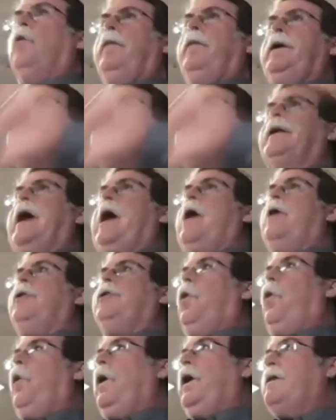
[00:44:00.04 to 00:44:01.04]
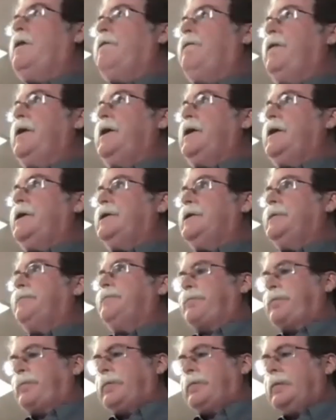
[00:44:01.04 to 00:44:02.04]
be an outdoor event.
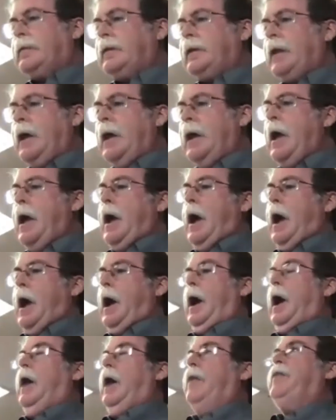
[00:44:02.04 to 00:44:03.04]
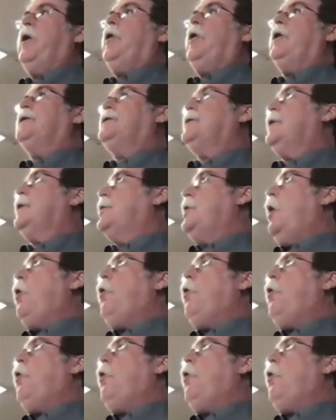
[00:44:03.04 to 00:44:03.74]
Uh, there is no